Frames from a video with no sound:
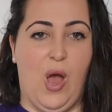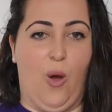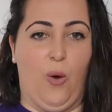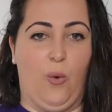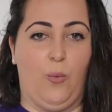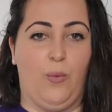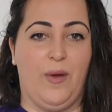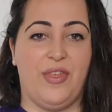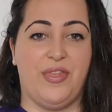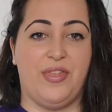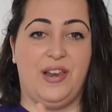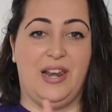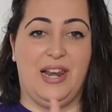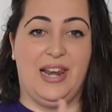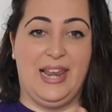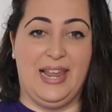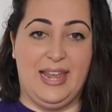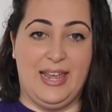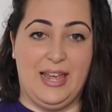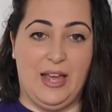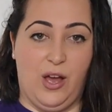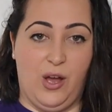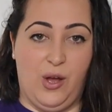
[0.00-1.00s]
With
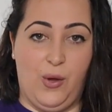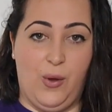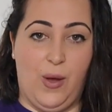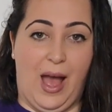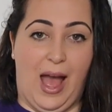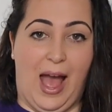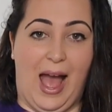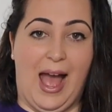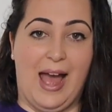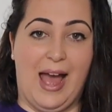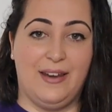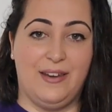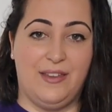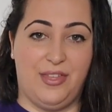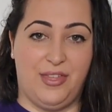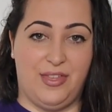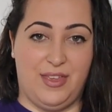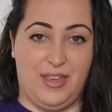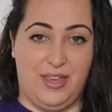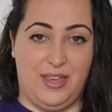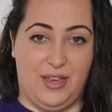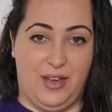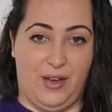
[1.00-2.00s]
Leo and
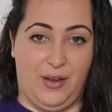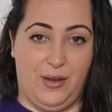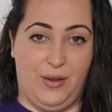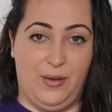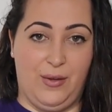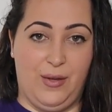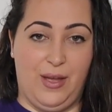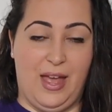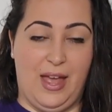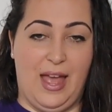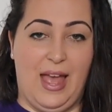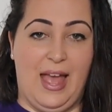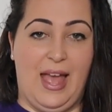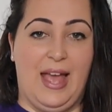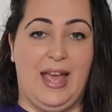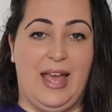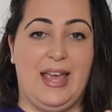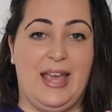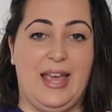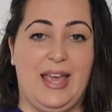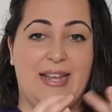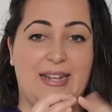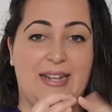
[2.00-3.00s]
Theo,
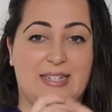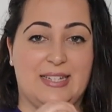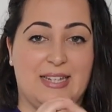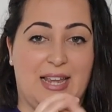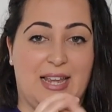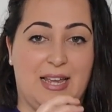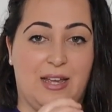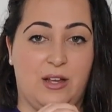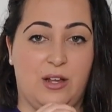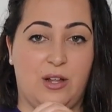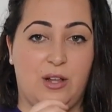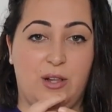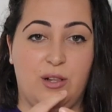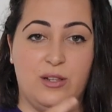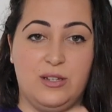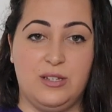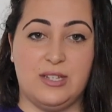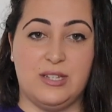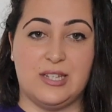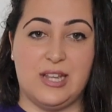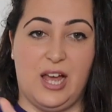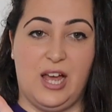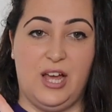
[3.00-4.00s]
he
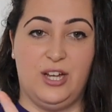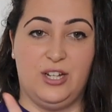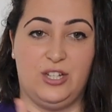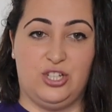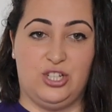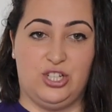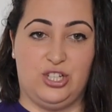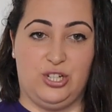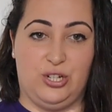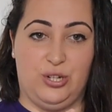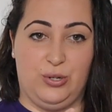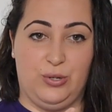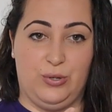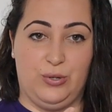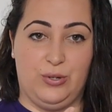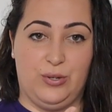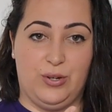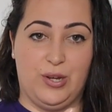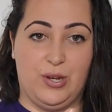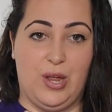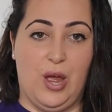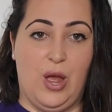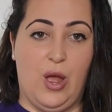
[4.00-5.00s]
tinkles a tune.
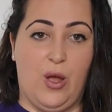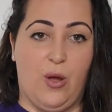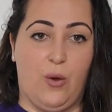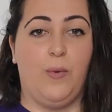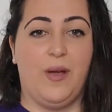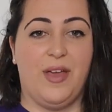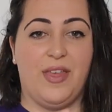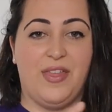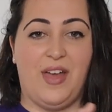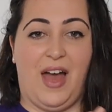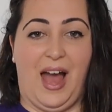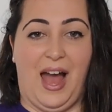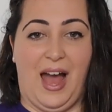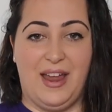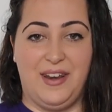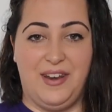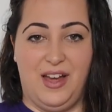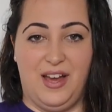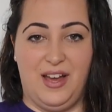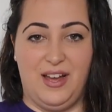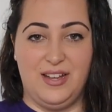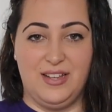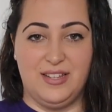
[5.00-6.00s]
With
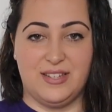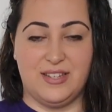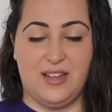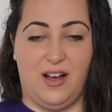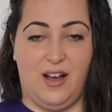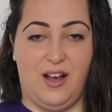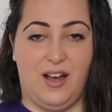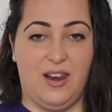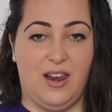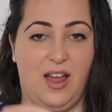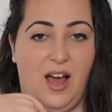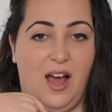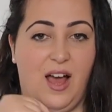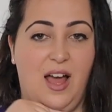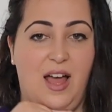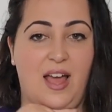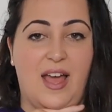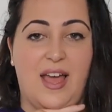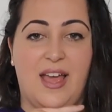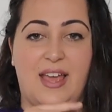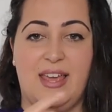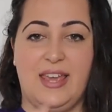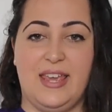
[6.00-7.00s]
Hannah Hazala,
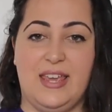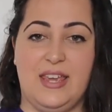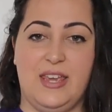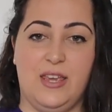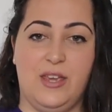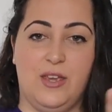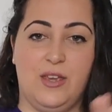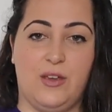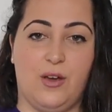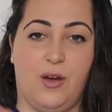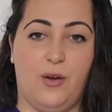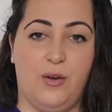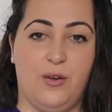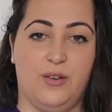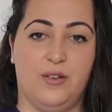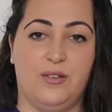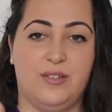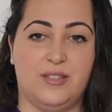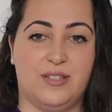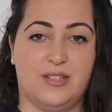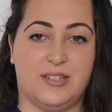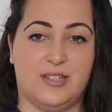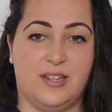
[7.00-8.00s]
he
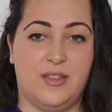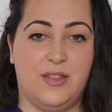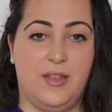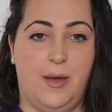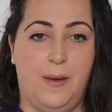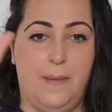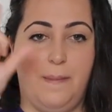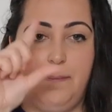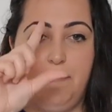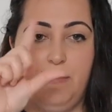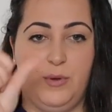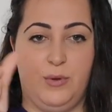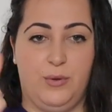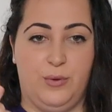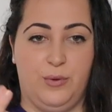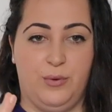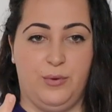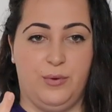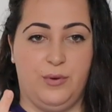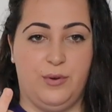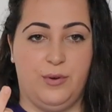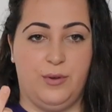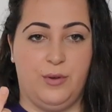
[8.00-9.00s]
goes to the
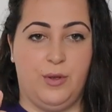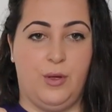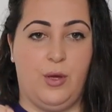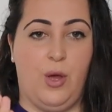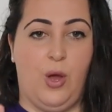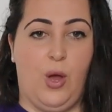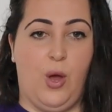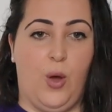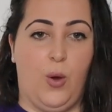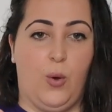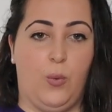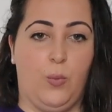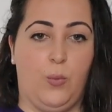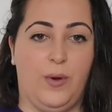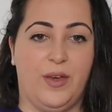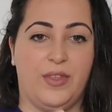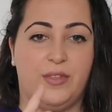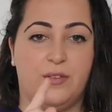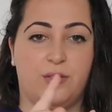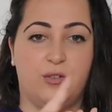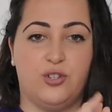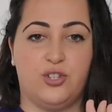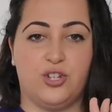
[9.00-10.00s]
moon.
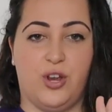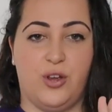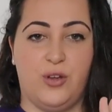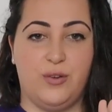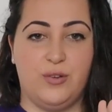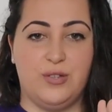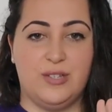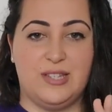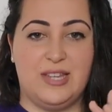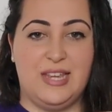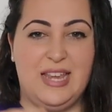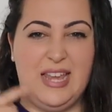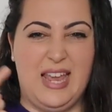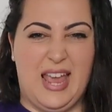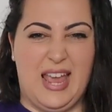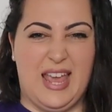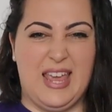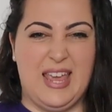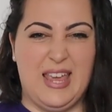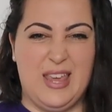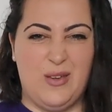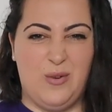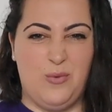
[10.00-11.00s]
With Josie,
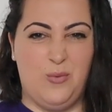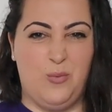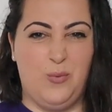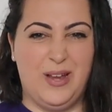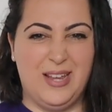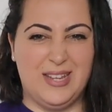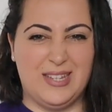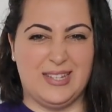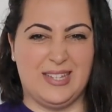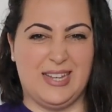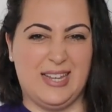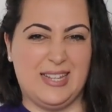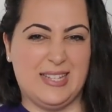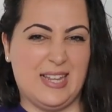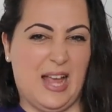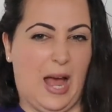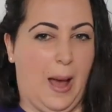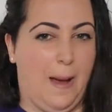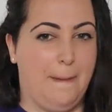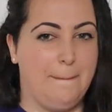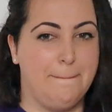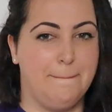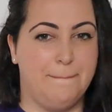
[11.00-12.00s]
he whizzes
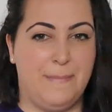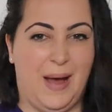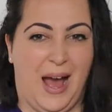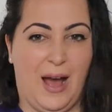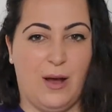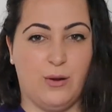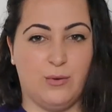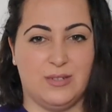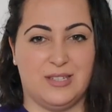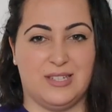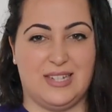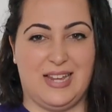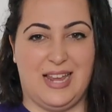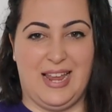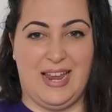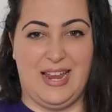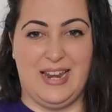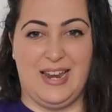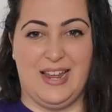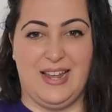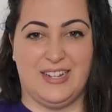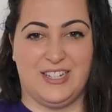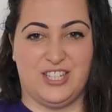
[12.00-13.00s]
about
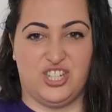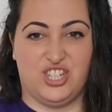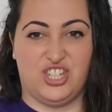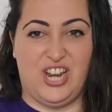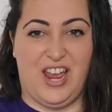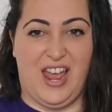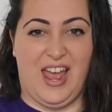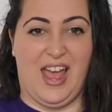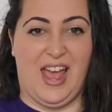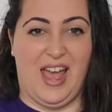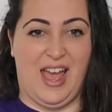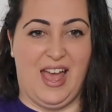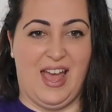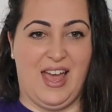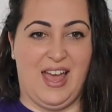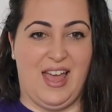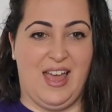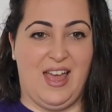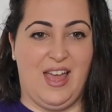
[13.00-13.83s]
in a chair.